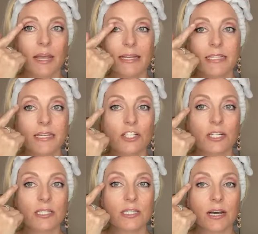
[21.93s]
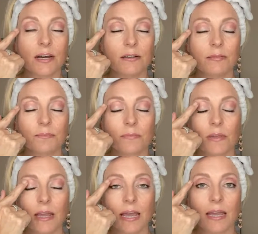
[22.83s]
I did just um,
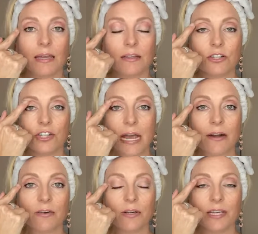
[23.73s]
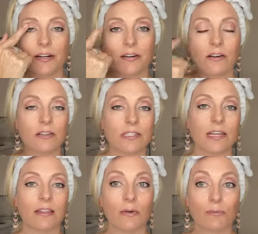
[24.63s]
a shadow here called
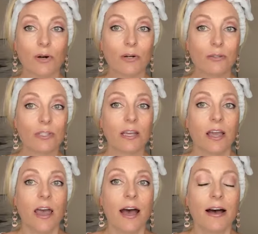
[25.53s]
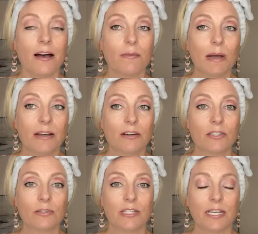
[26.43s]
Sunlit Rose. Um, I
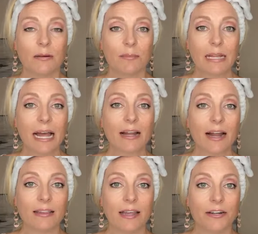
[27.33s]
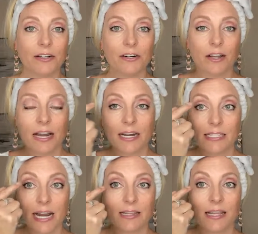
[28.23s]
also did black eyeliner, kind of
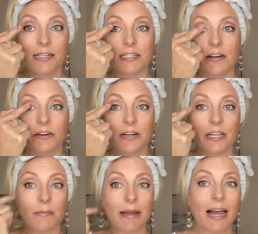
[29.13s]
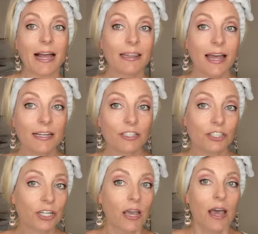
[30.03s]
tight lined underneath my
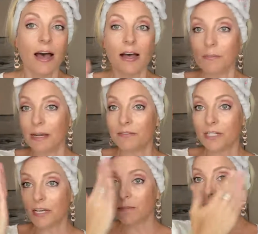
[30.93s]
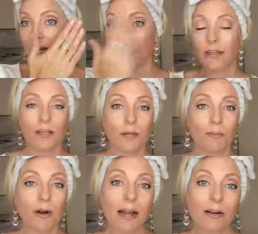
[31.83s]
eyelash. Um, I've done my
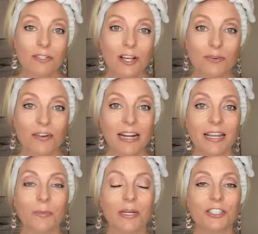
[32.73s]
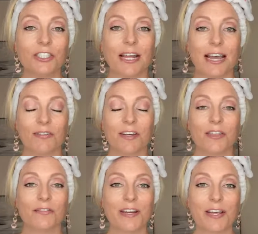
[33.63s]
brows already, which I have
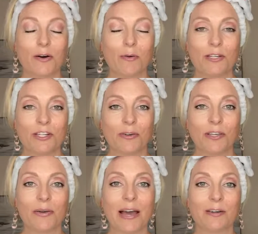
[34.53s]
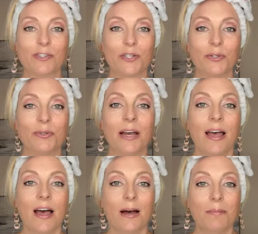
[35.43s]
another video. I'll be showing you how to
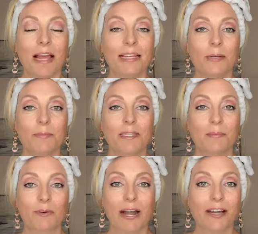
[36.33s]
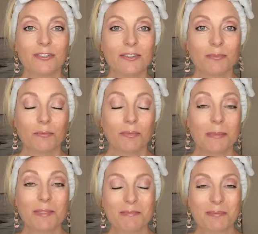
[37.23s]
apply lips and brow,
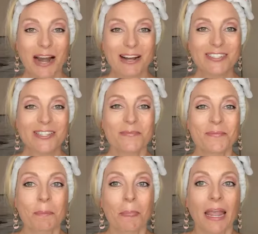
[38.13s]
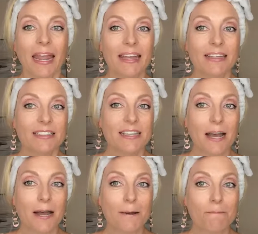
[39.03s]
lips and brows. And,
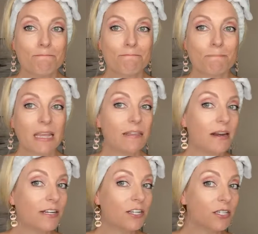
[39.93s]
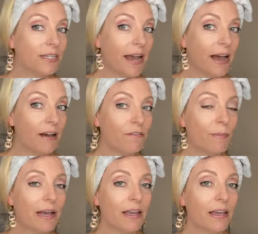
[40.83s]
um, and then I just have
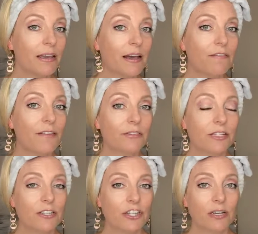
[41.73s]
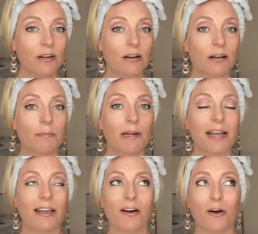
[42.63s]
my uh, foundation on, but
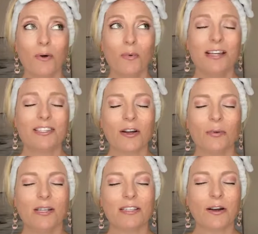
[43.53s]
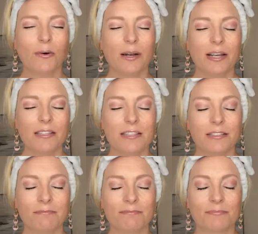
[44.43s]
I always, always, always
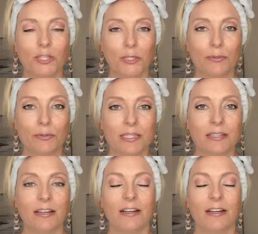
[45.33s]
use